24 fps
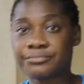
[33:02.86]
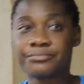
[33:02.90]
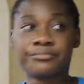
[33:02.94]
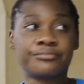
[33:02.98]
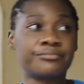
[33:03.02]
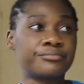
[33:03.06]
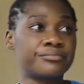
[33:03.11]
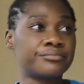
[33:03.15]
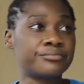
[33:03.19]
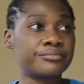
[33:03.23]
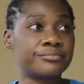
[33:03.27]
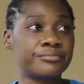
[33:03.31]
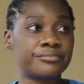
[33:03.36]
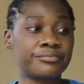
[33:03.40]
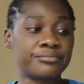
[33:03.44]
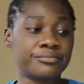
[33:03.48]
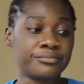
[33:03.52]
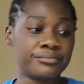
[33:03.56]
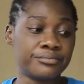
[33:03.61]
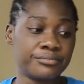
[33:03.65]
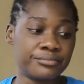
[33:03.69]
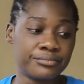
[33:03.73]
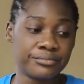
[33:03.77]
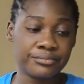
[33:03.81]

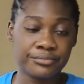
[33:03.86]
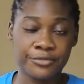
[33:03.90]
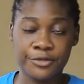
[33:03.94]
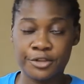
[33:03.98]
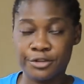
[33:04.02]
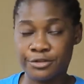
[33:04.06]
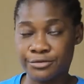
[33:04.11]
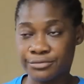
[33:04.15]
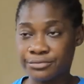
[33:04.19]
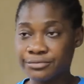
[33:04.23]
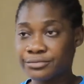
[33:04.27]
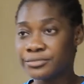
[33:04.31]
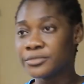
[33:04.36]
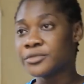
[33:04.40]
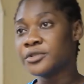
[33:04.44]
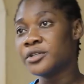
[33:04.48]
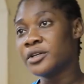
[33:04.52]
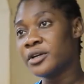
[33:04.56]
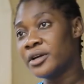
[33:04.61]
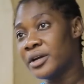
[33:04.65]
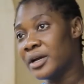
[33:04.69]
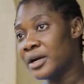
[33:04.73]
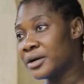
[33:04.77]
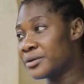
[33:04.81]

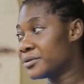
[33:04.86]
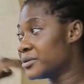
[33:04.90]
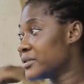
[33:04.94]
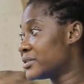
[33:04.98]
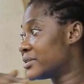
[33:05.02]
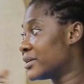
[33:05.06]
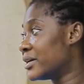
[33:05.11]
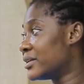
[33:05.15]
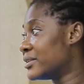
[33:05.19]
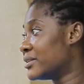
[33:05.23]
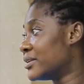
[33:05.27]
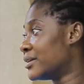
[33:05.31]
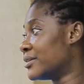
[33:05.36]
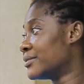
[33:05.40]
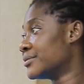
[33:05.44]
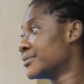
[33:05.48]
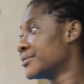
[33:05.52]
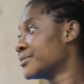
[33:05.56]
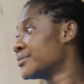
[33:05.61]
They are going inside now.